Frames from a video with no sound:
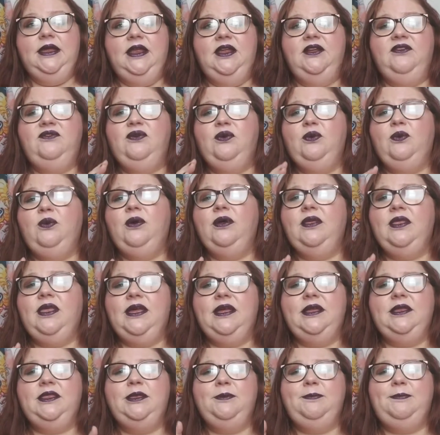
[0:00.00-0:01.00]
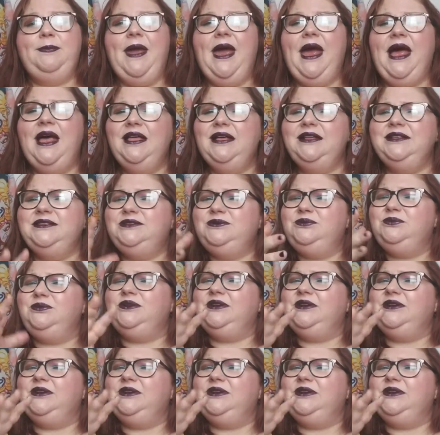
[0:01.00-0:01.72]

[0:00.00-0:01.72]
If it was, the palettes were